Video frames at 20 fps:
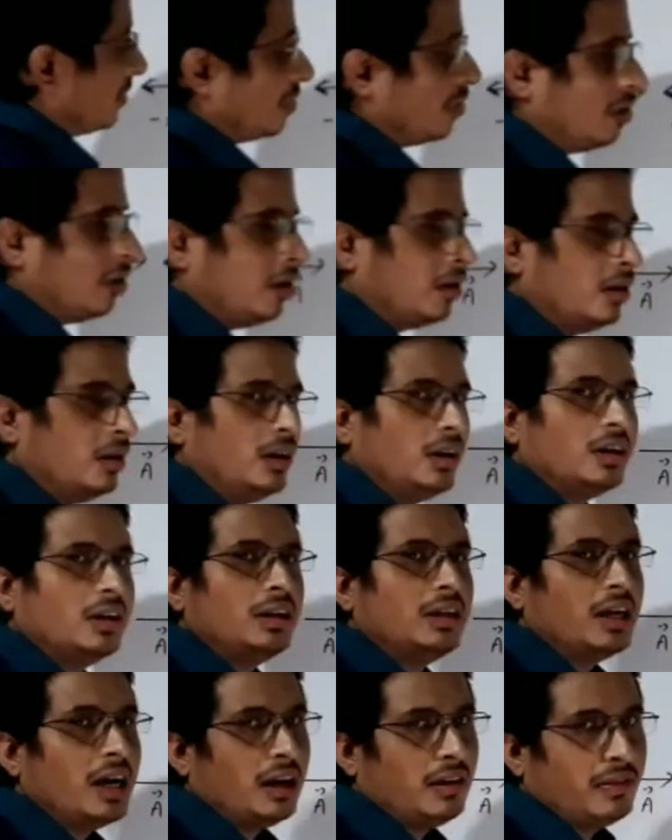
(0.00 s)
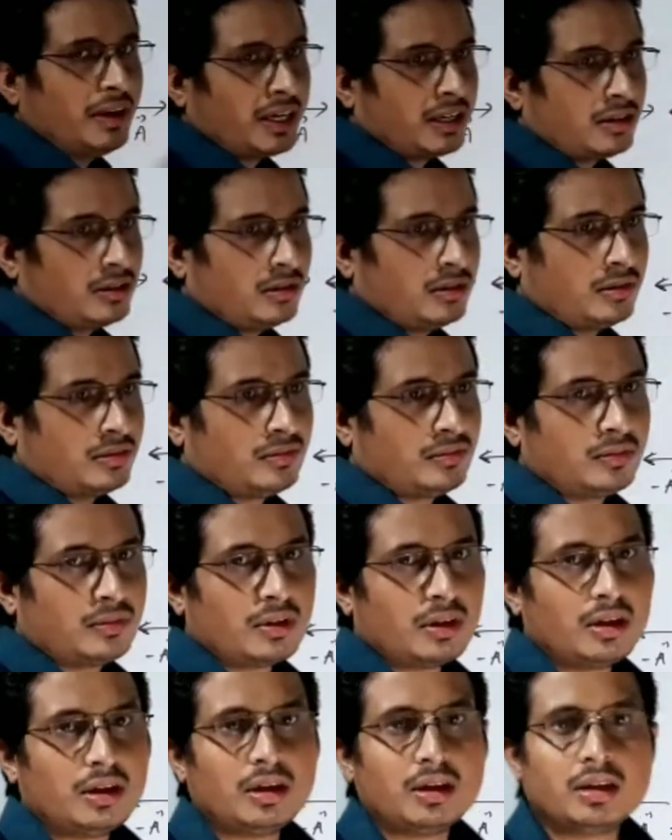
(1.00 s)
or null vector.
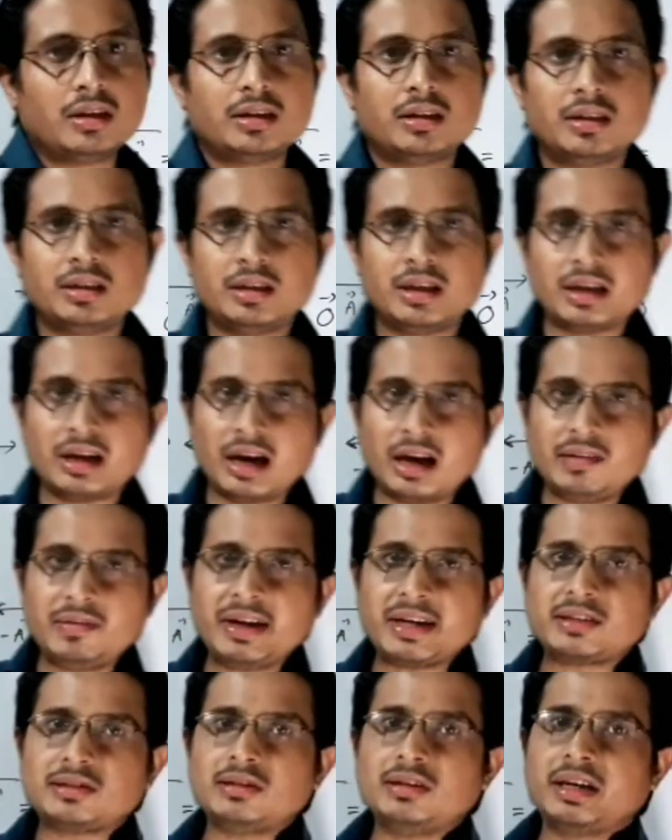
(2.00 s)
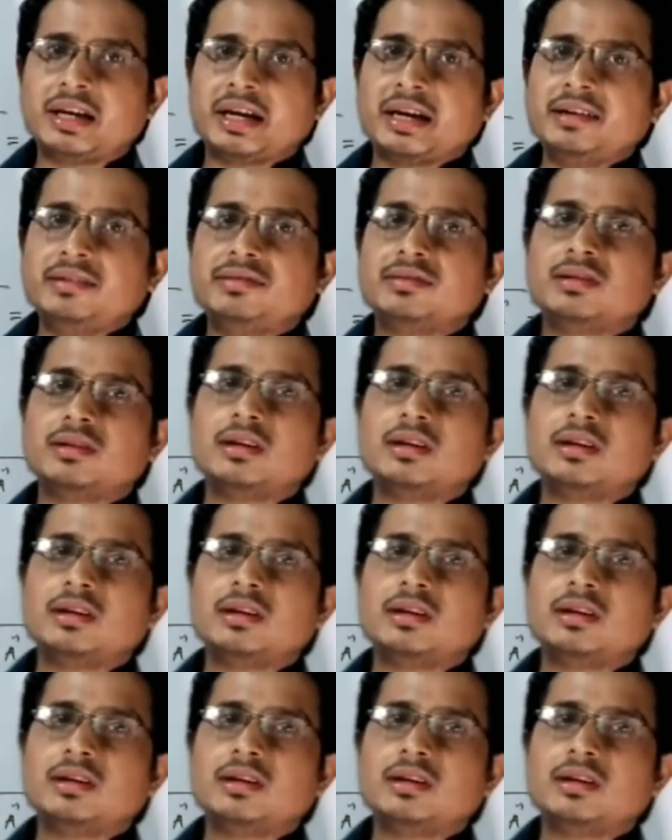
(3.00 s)
The null vector have